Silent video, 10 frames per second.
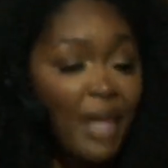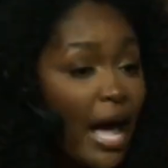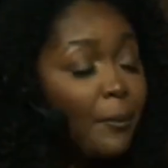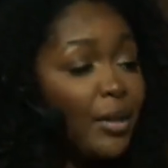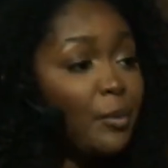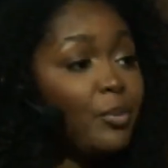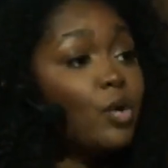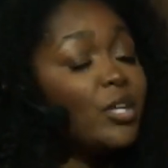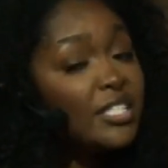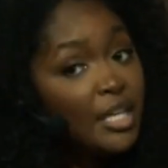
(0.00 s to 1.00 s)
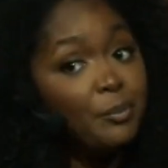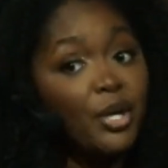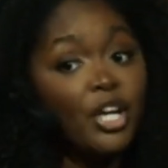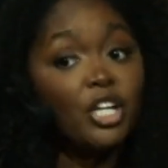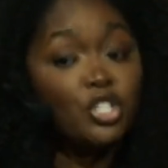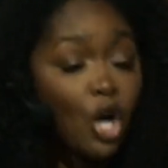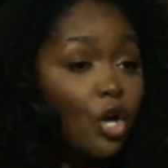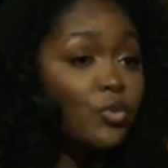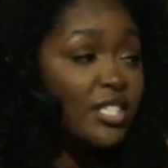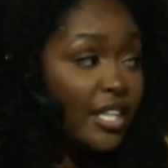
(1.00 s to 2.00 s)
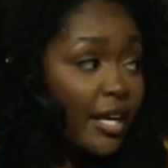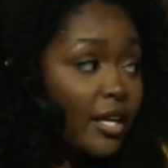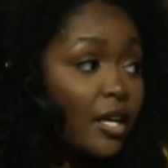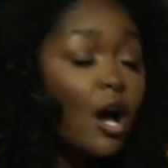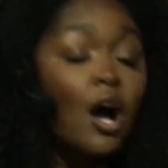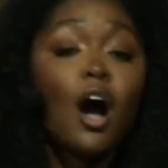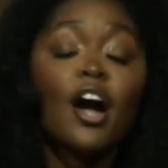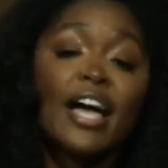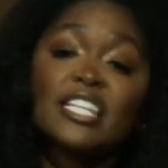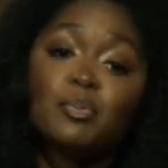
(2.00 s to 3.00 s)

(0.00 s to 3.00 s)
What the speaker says: black people with deeper toned skin, our